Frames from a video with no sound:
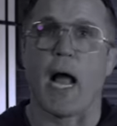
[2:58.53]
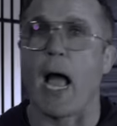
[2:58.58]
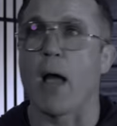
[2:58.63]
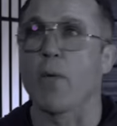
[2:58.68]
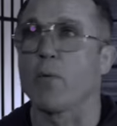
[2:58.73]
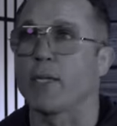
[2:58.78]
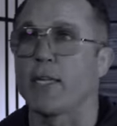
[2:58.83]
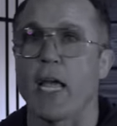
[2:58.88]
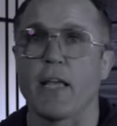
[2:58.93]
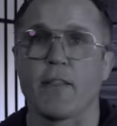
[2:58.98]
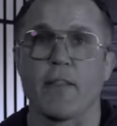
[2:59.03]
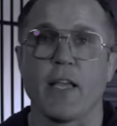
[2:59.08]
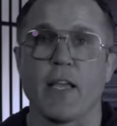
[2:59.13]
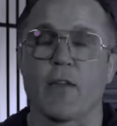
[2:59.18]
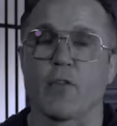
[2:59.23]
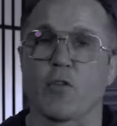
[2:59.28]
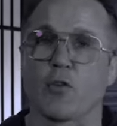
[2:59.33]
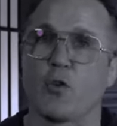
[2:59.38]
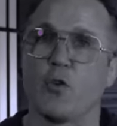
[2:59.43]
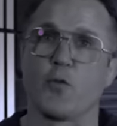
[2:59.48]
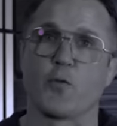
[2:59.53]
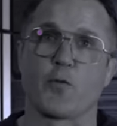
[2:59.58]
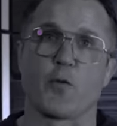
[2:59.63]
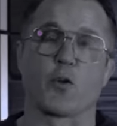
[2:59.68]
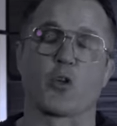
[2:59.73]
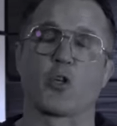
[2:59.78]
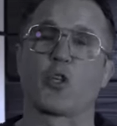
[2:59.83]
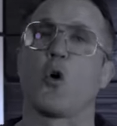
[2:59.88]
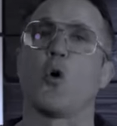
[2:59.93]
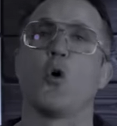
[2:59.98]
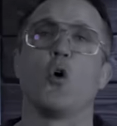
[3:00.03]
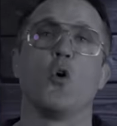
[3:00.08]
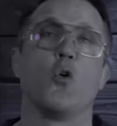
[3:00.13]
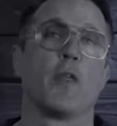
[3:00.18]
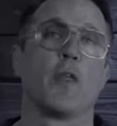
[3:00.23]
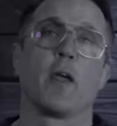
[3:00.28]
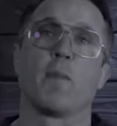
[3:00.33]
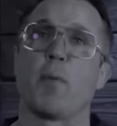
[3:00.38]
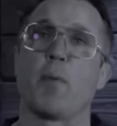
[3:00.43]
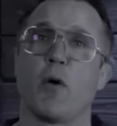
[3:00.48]
I would take the other two first, though. Who
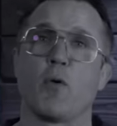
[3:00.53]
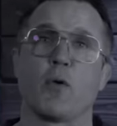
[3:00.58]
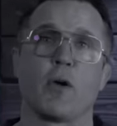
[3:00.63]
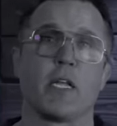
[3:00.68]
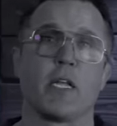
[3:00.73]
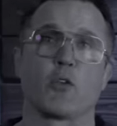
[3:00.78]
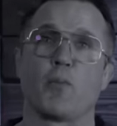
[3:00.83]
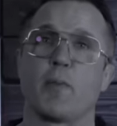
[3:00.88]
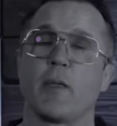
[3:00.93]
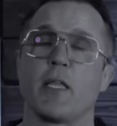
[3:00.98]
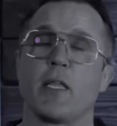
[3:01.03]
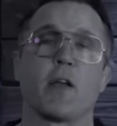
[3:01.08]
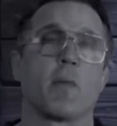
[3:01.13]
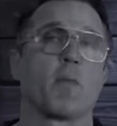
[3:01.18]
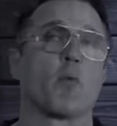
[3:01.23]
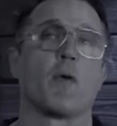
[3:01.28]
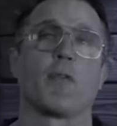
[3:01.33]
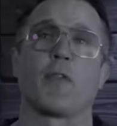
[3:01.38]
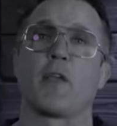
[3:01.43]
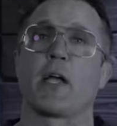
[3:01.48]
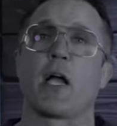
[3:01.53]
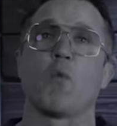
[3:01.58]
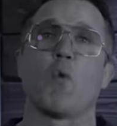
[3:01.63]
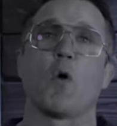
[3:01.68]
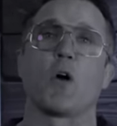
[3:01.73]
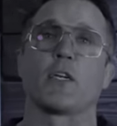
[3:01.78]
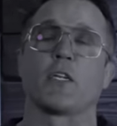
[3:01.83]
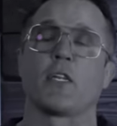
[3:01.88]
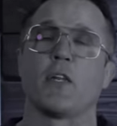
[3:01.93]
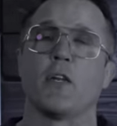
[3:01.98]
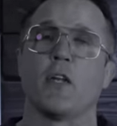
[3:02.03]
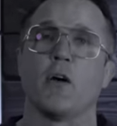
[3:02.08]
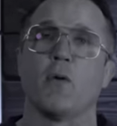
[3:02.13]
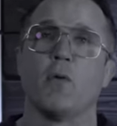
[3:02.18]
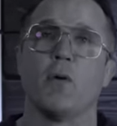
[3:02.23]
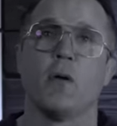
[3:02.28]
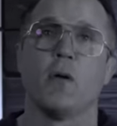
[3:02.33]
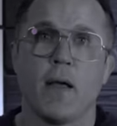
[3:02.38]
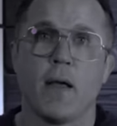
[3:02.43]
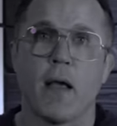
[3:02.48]
the opponent is would be the number one thing I wanted to know.
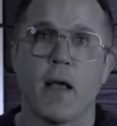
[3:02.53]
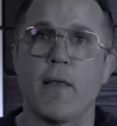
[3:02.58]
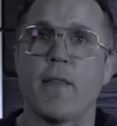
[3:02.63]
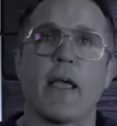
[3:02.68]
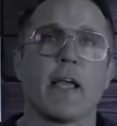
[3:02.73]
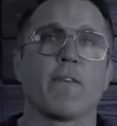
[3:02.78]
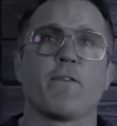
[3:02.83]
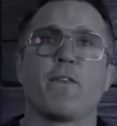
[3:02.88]
And then you